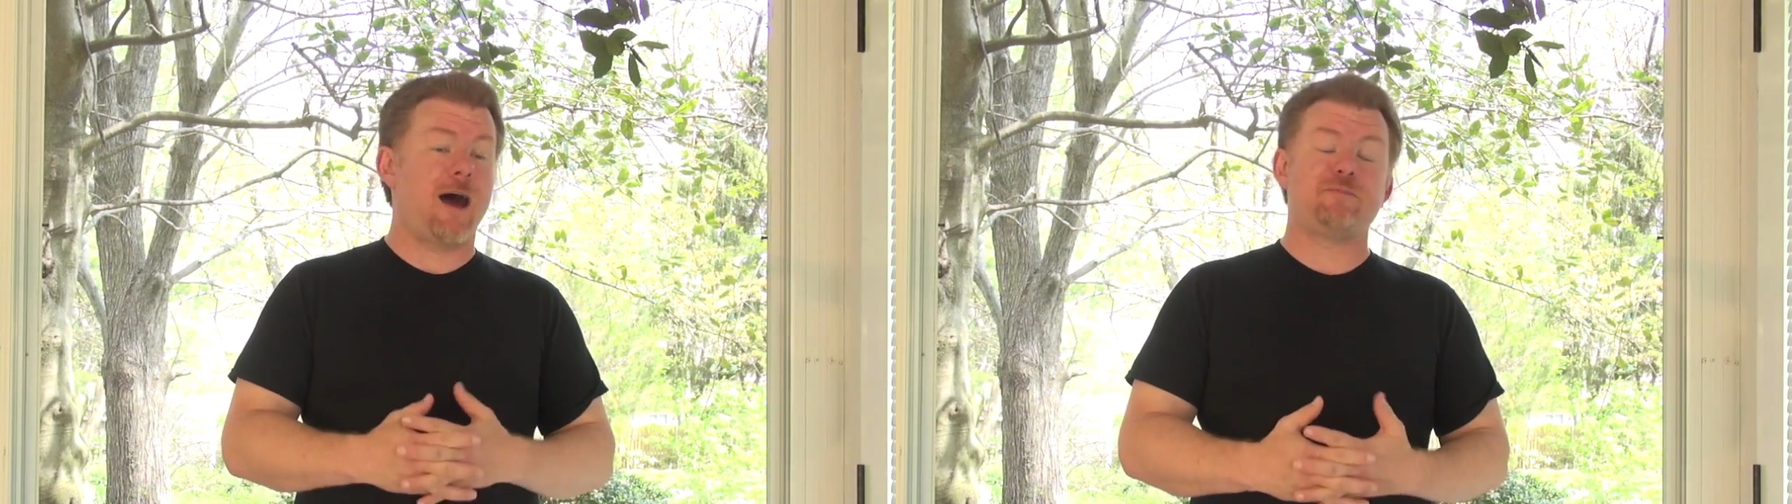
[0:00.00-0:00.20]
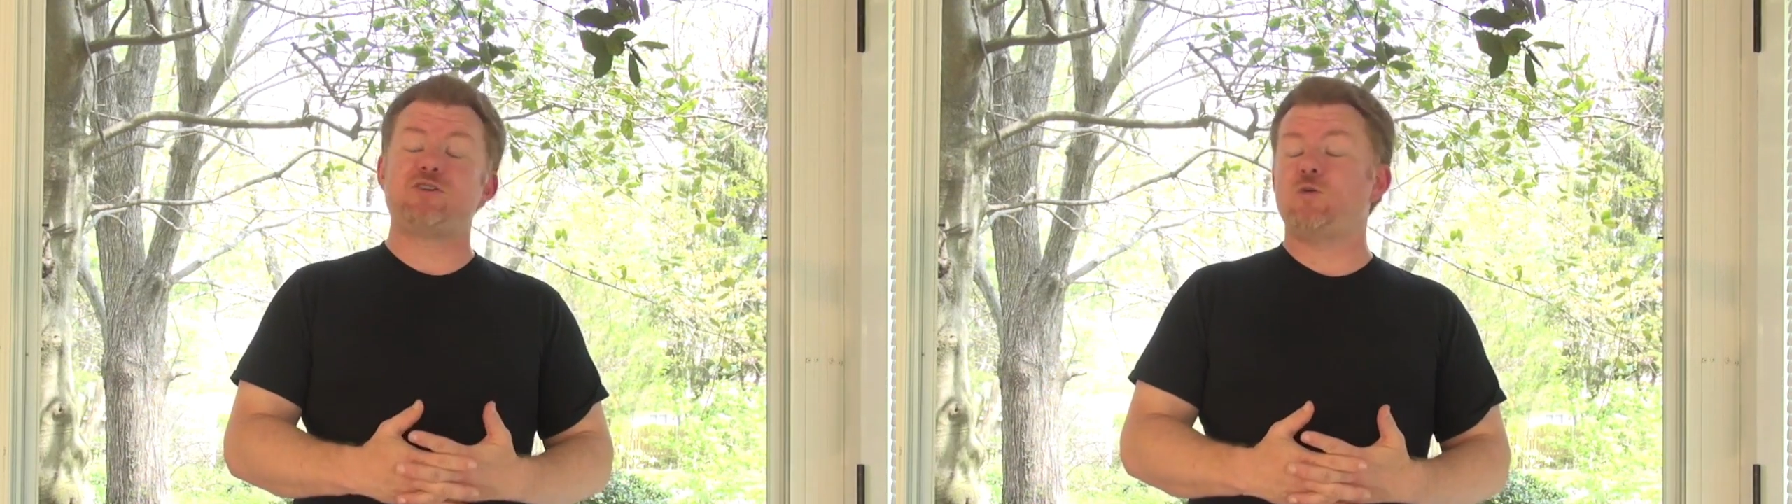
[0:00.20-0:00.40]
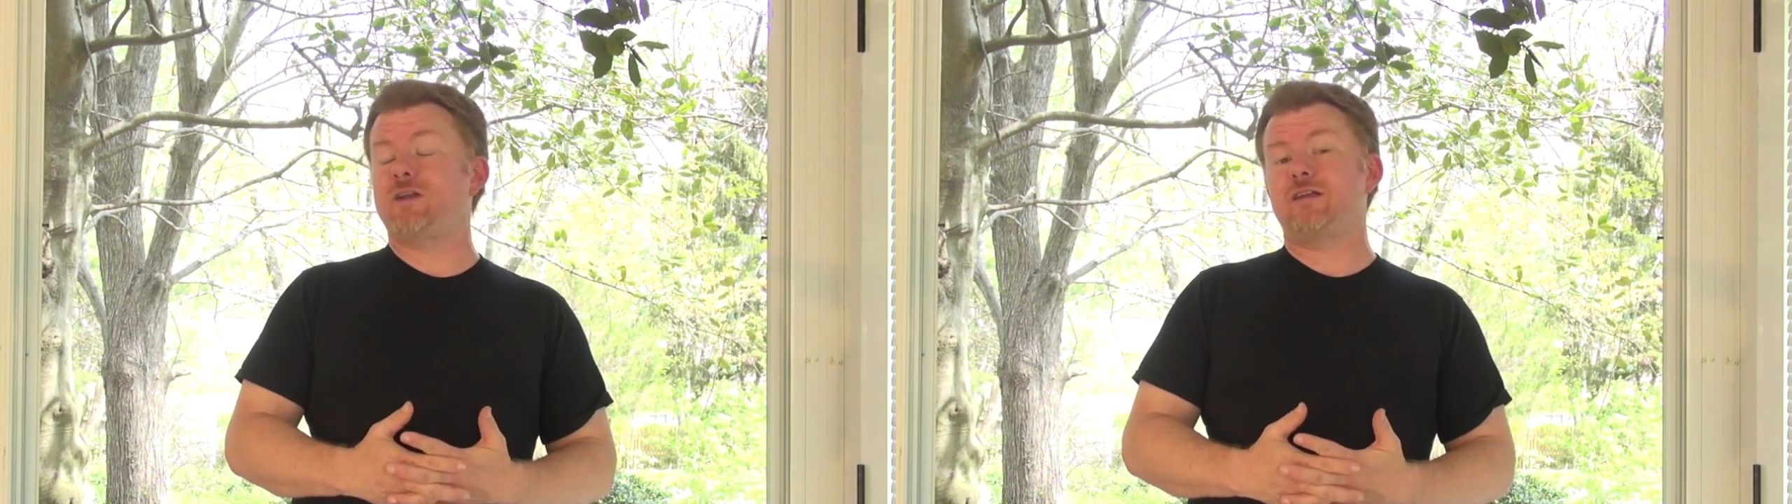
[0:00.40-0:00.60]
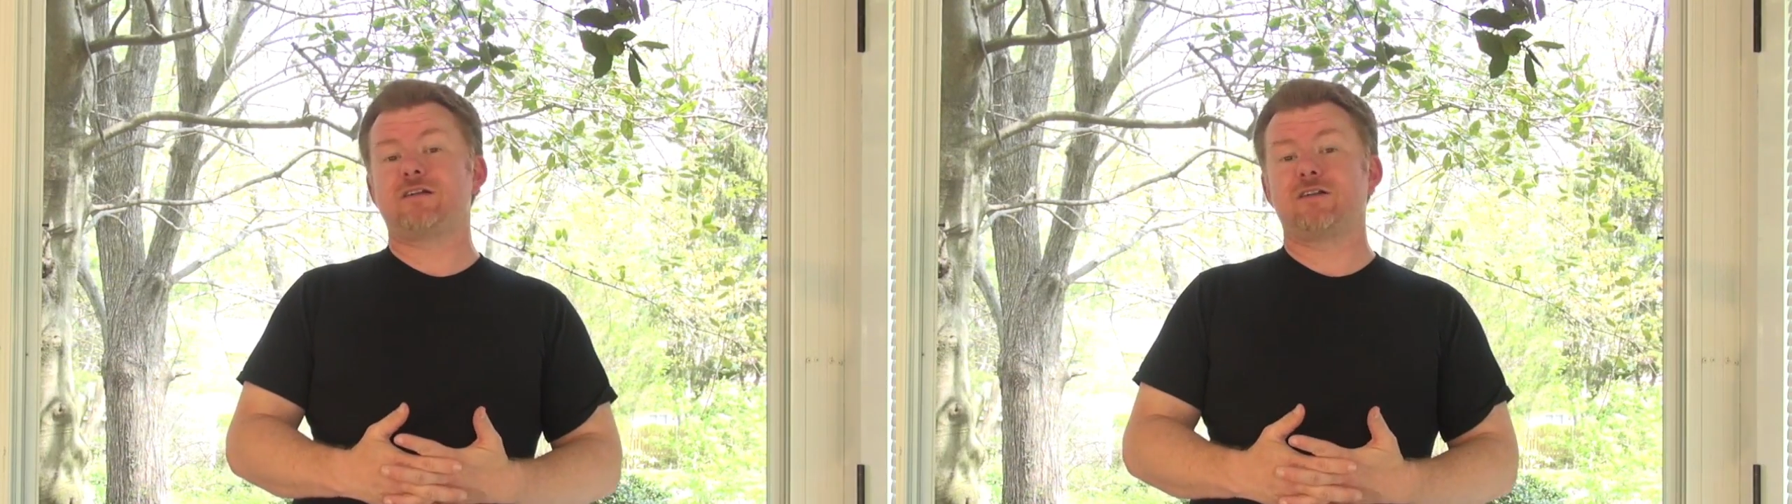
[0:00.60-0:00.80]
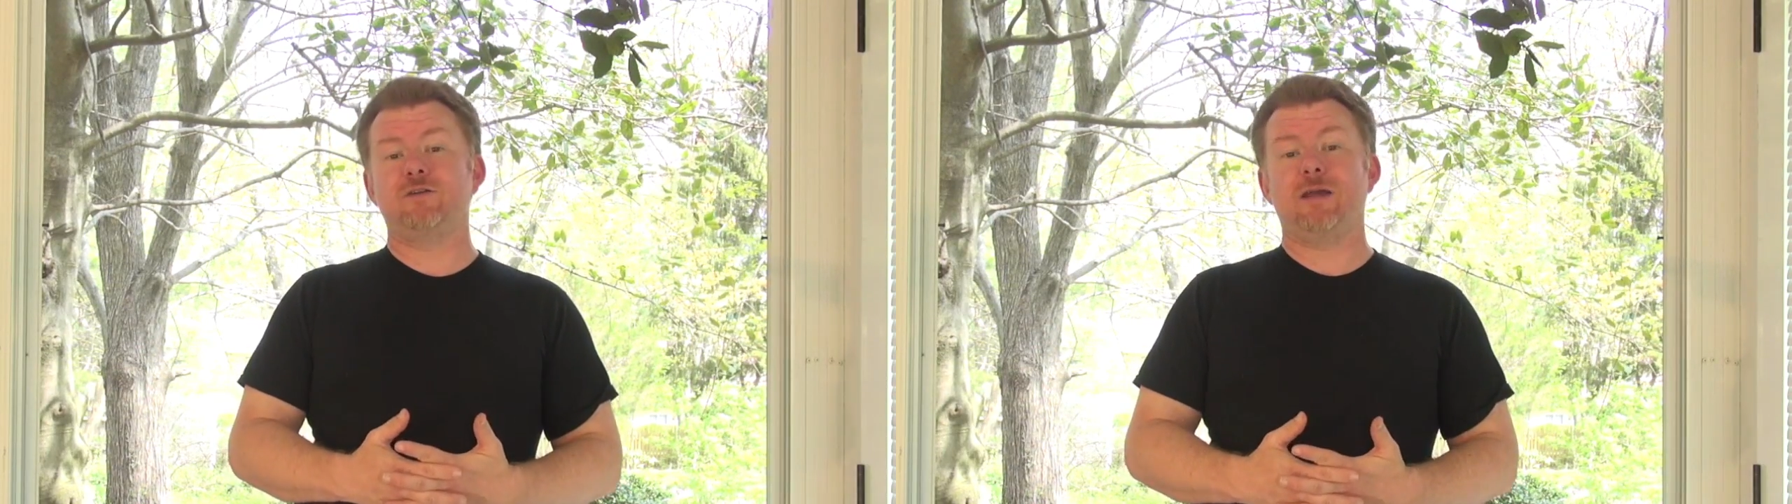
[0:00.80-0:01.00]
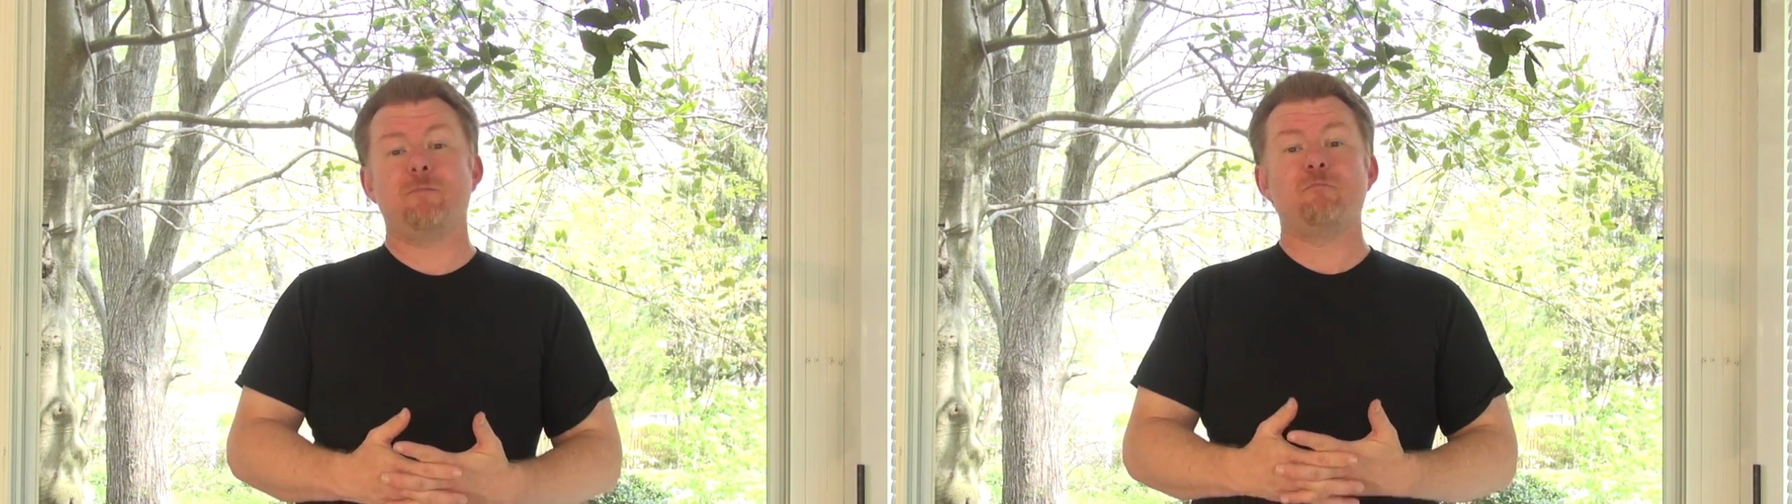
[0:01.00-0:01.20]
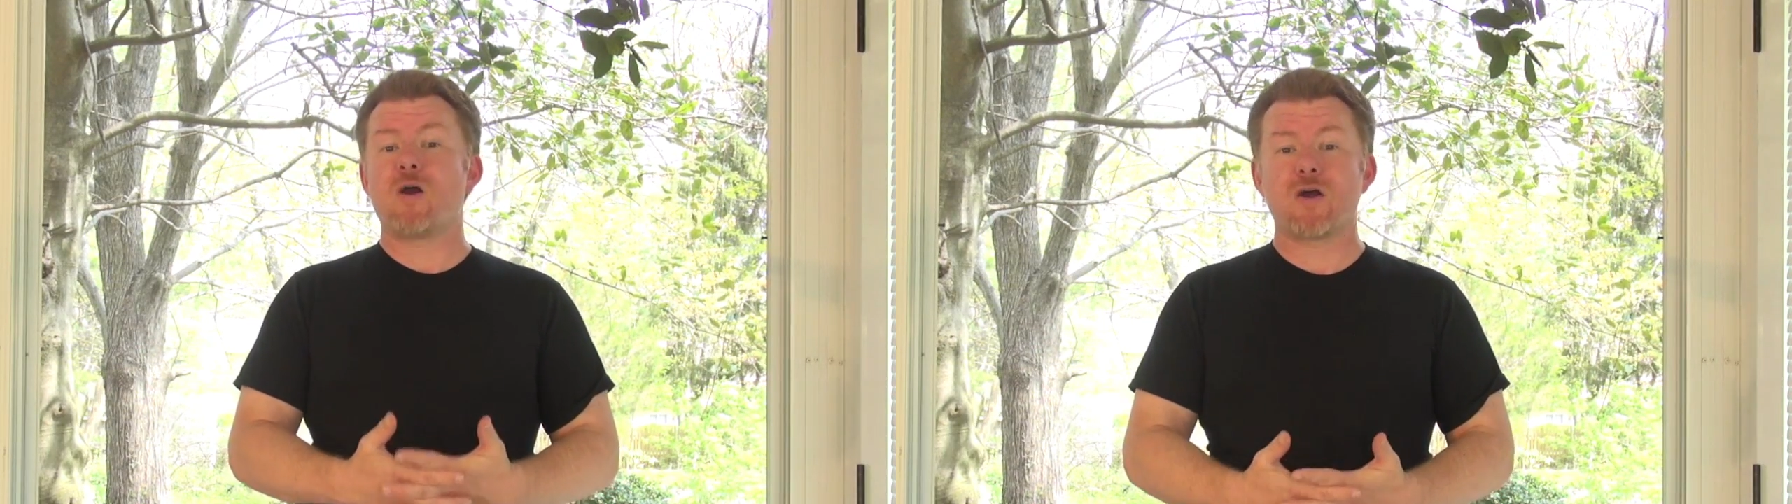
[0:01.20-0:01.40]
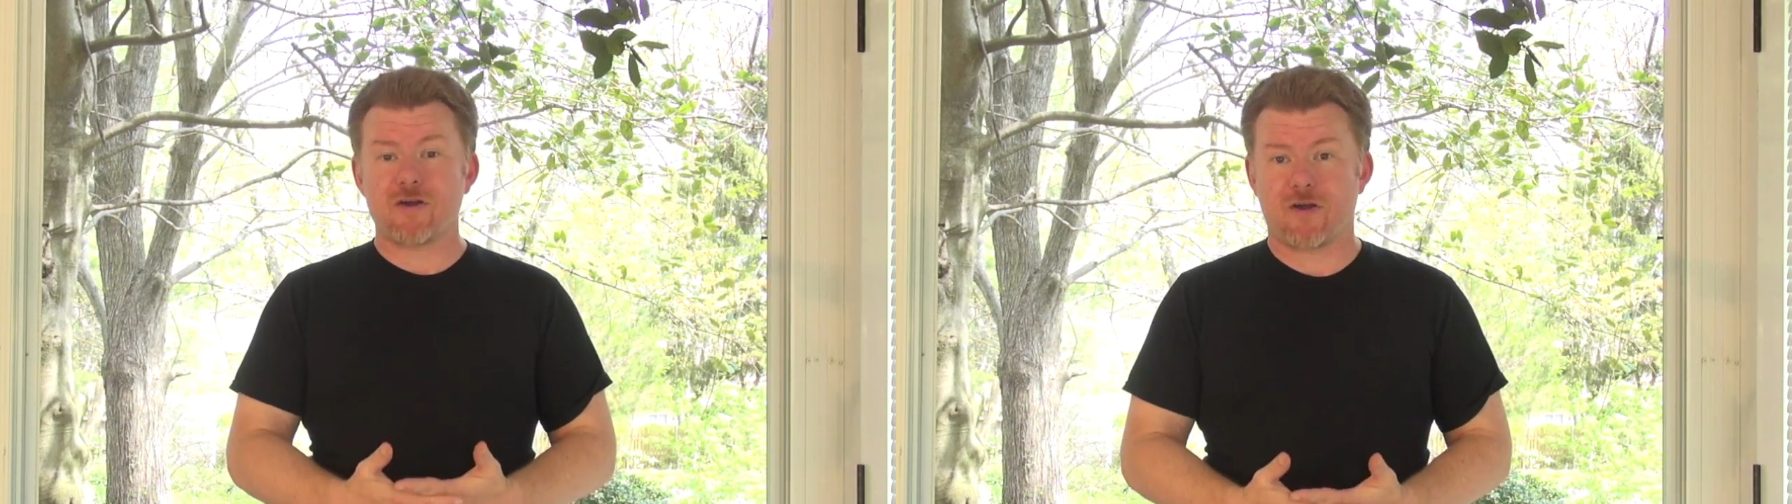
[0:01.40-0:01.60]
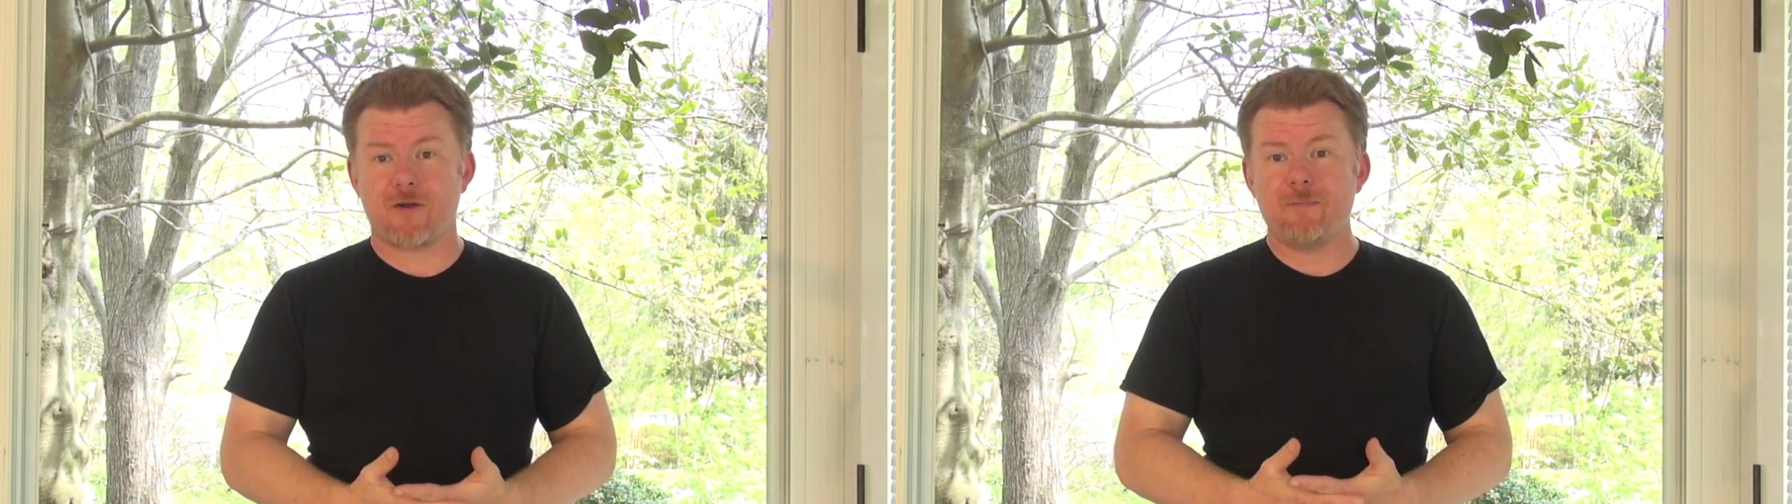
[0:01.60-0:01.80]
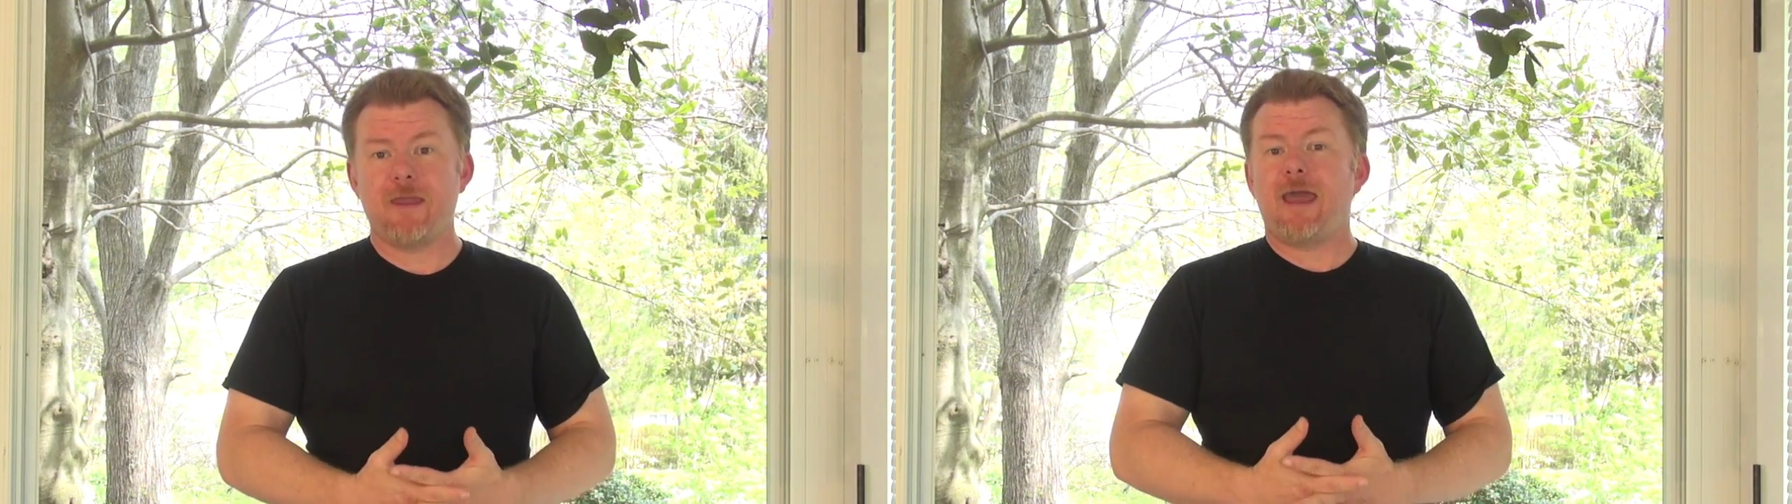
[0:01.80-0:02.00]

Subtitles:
up to and including murder.